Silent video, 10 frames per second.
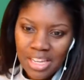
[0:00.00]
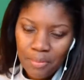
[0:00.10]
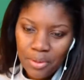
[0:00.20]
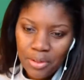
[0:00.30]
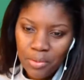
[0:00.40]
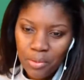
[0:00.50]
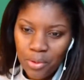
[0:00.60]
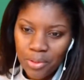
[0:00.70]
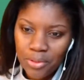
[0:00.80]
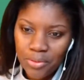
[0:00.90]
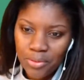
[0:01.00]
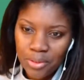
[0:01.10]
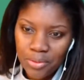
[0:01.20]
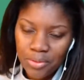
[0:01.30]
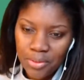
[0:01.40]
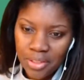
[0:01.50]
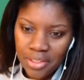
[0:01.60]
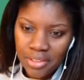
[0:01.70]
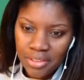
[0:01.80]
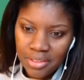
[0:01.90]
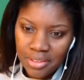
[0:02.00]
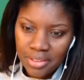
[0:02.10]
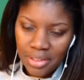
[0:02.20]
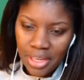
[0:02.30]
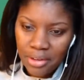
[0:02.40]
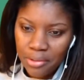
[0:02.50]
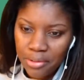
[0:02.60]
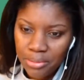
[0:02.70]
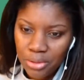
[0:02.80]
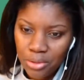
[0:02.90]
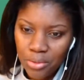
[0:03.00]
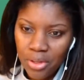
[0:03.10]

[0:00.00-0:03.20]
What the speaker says: I've been in a world of acronyms too